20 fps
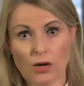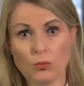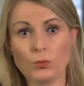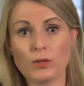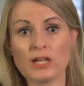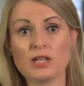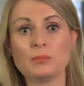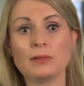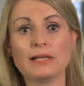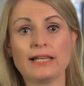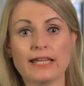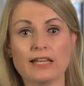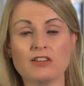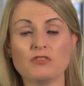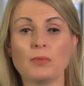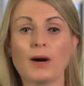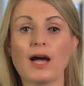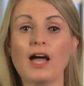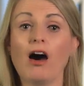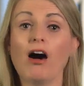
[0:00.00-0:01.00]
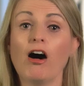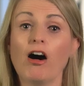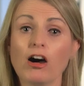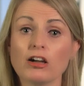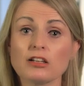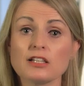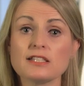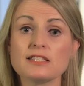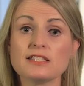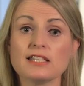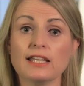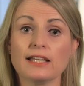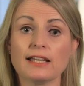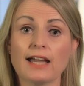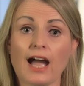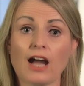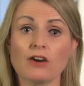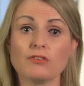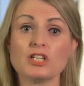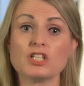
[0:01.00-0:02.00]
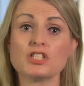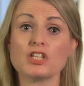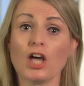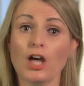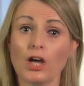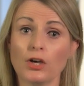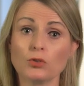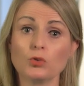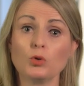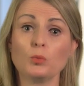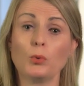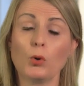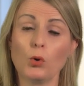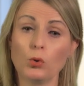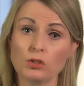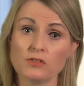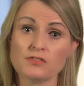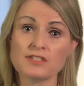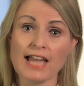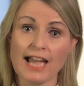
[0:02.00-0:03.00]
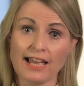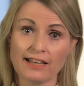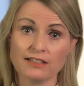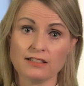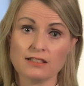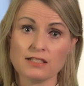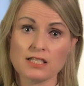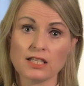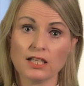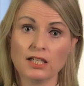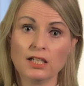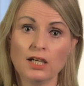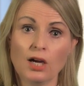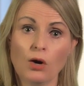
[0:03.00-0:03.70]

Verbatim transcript: We believe by harnessing our internal pool of talent,